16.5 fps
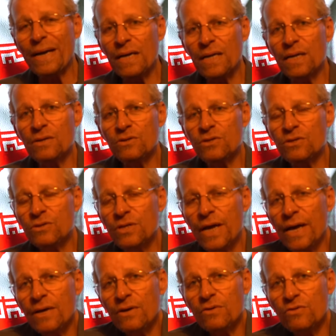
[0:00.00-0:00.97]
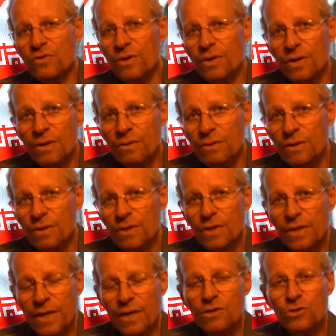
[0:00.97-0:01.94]
I get into today's uh,
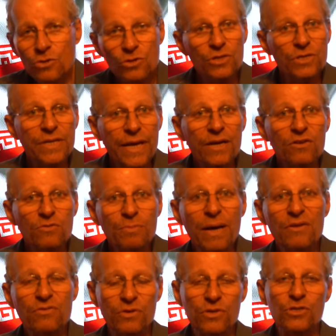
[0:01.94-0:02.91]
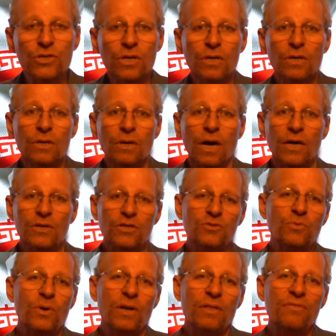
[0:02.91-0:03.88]
into today's message, I
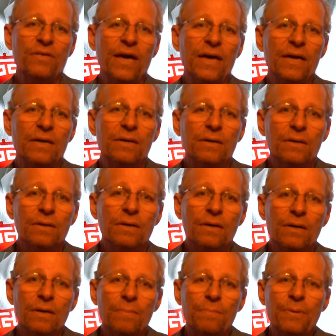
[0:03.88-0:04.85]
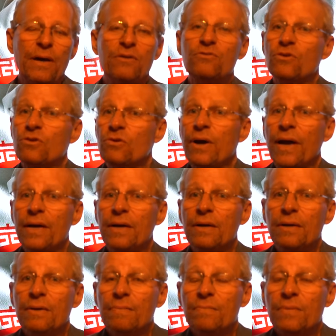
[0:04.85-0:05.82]
just want to thank uh, Pastor
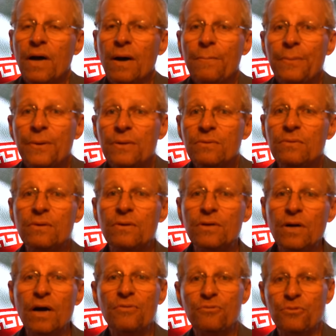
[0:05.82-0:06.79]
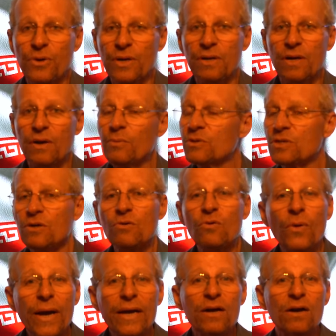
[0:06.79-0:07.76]
Greg up in Guthrie. It was a
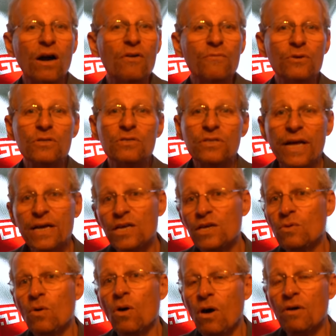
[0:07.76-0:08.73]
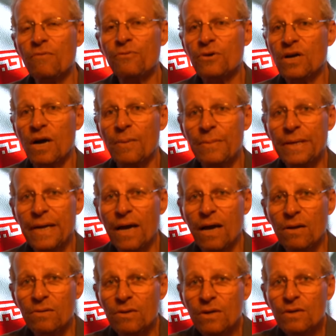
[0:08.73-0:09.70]
great conference. Thank you all for coming
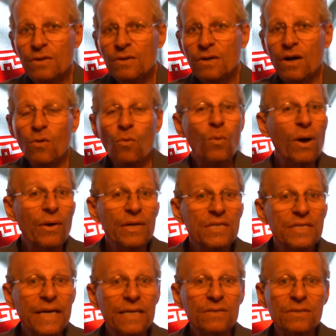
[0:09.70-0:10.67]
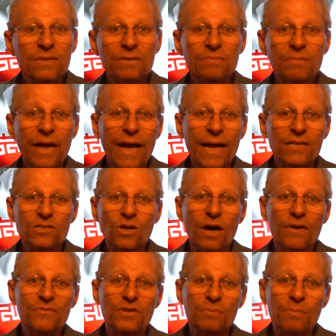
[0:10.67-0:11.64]
out. Uh, well attended. Hats
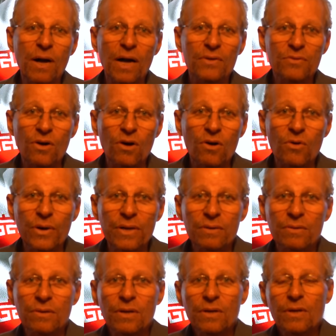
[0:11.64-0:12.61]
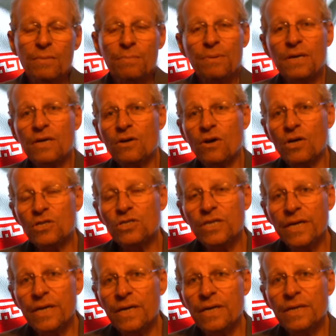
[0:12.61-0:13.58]
off to Mondo and Pete
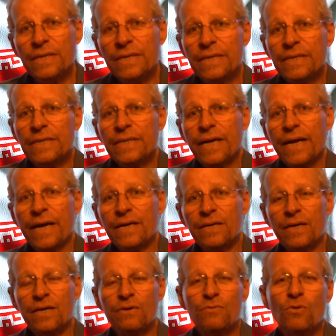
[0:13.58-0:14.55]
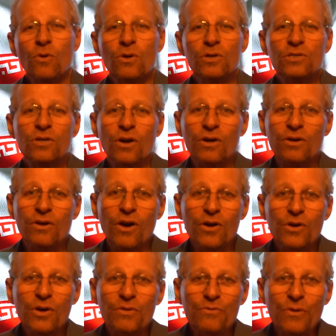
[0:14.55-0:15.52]
Garcia, and, and of course our, our
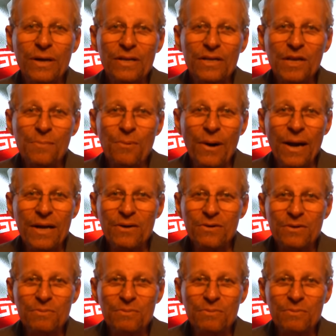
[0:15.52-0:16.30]
good friend Lee Brainard.